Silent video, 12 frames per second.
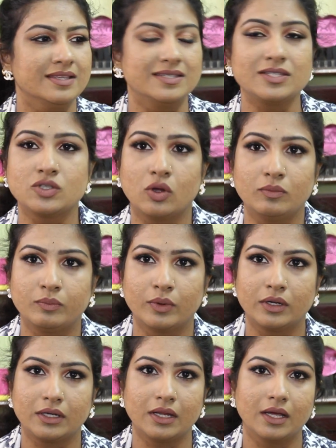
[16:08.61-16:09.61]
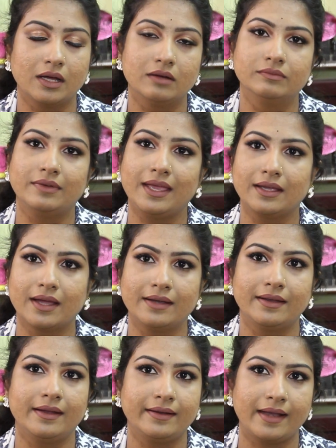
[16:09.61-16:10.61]
Just don't put uh, vague
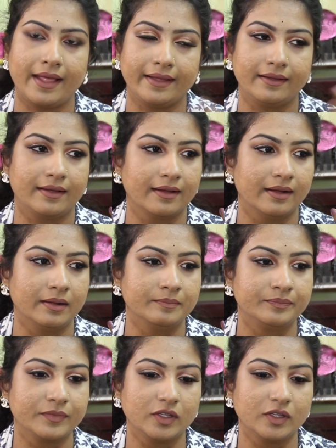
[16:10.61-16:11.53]
content like um,